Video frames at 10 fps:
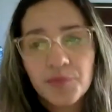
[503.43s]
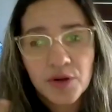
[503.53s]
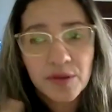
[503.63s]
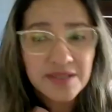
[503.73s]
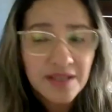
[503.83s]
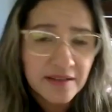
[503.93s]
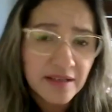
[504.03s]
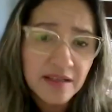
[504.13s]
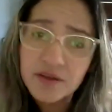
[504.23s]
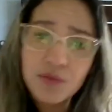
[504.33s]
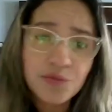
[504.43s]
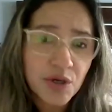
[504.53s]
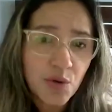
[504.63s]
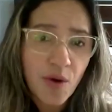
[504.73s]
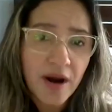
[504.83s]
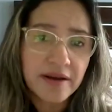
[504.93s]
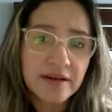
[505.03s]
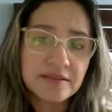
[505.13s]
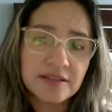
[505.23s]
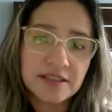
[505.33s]
programs that they don't
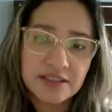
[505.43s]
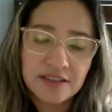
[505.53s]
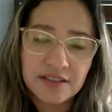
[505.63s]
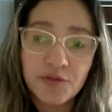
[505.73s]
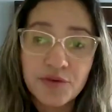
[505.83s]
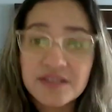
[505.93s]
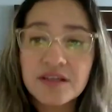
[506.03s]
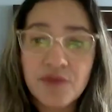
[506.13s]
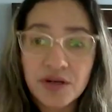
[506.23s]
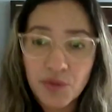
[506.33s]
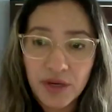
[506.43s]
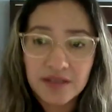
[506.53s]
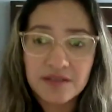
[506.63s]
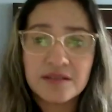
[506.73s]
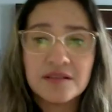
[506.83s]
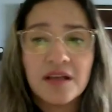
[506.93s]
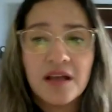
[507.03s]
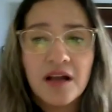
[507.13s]
require recent graduated.